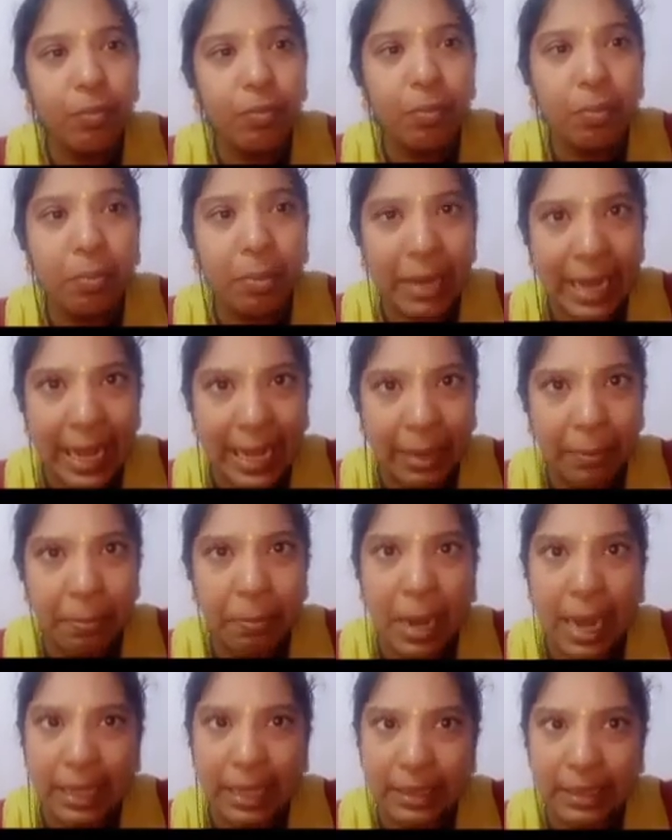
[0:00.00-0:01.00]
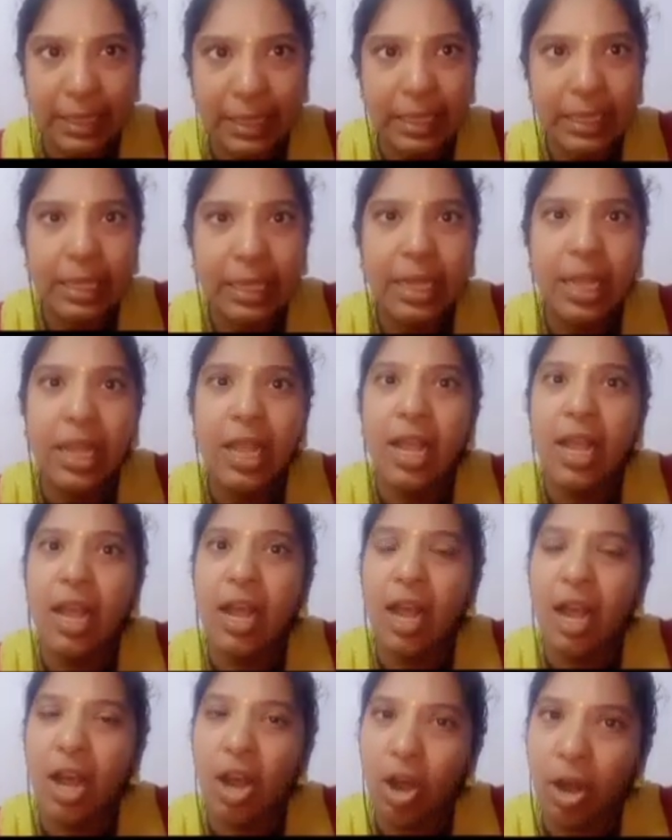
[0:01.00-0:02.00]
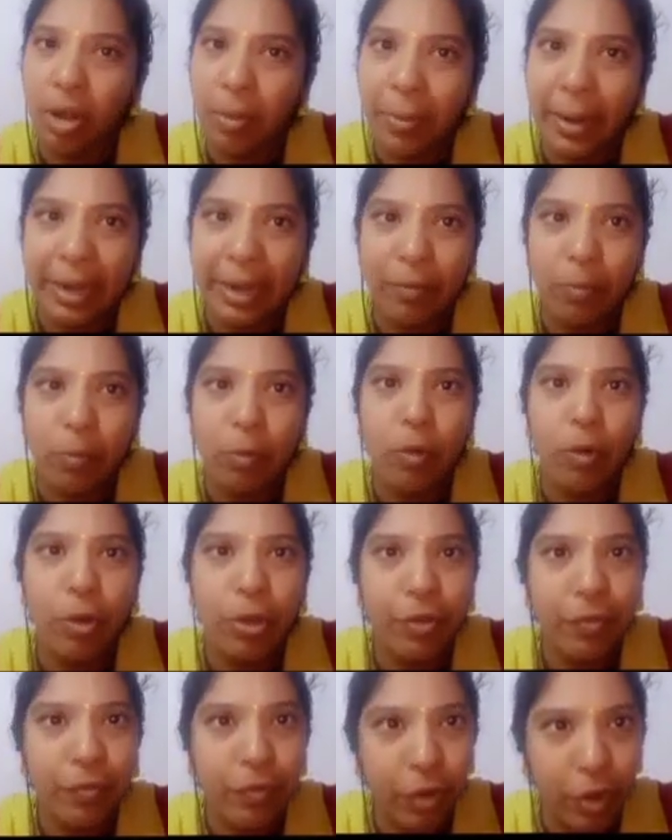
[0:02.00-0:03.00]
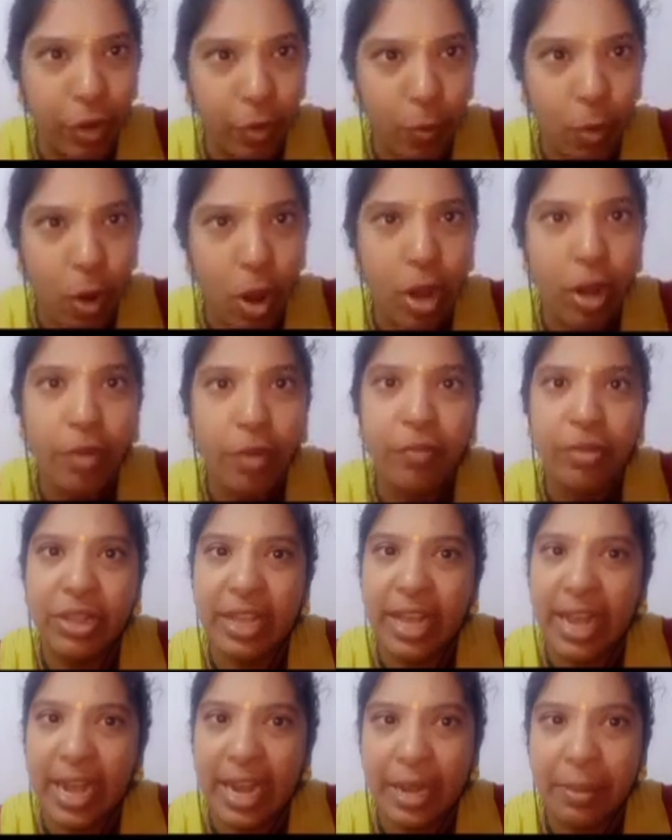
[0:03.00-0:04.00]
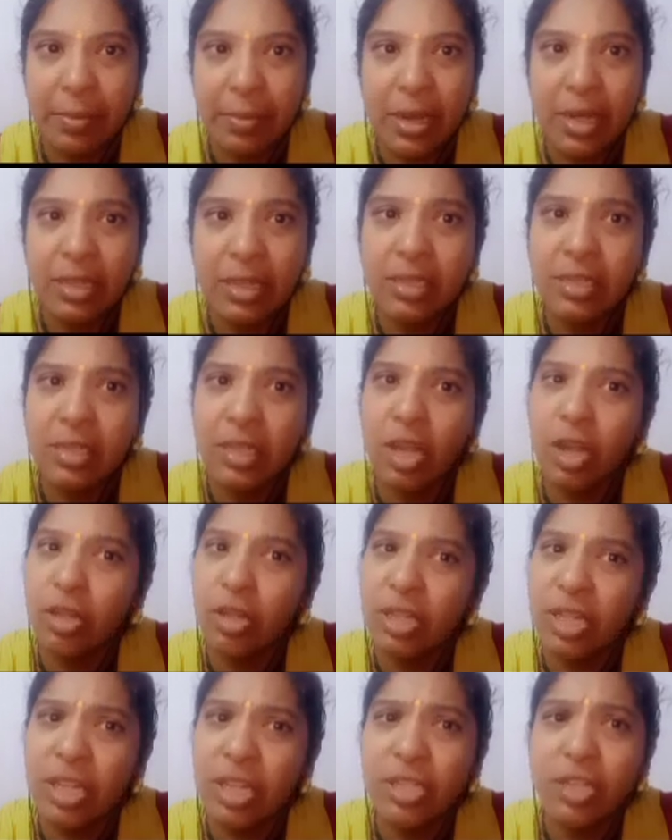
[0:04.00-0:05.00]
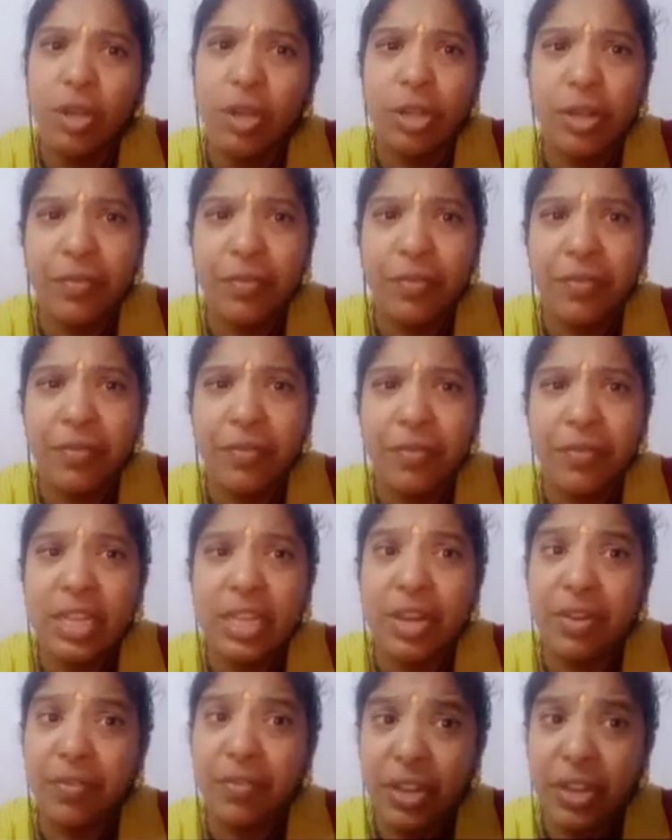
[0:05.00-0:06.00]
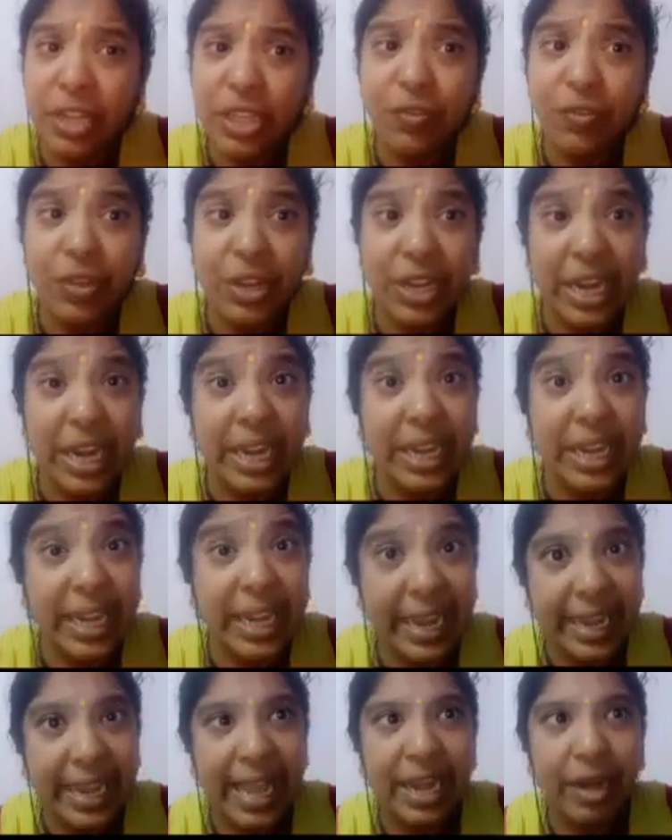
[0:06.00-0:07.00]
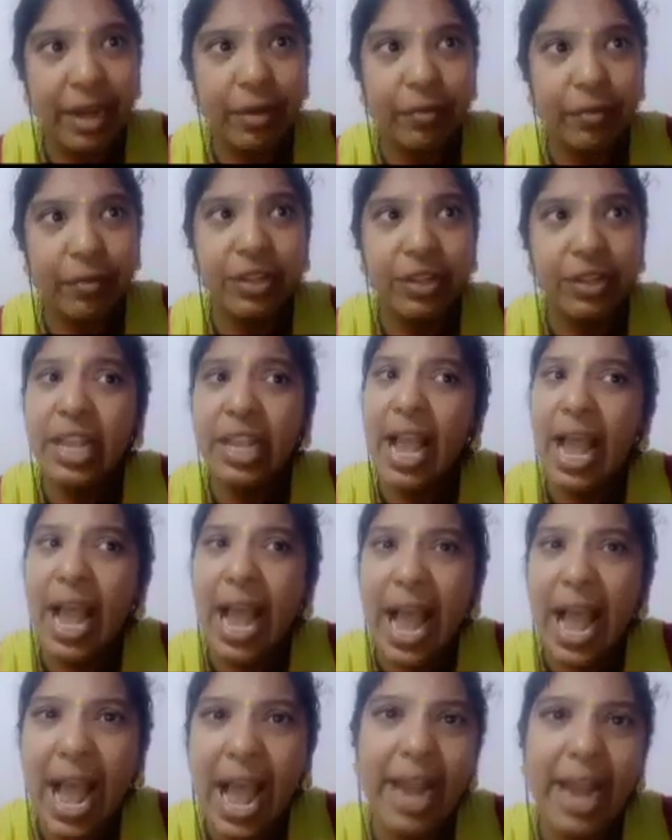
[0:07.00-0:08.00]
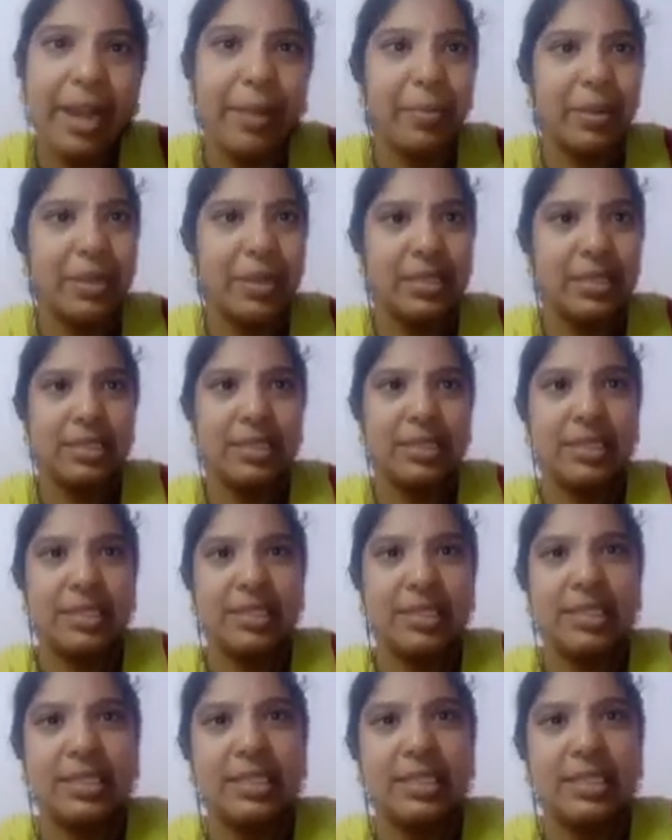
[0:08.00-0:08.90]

like bathing or by going for a walk with the animals. These are the ways in which we can take care of the animals.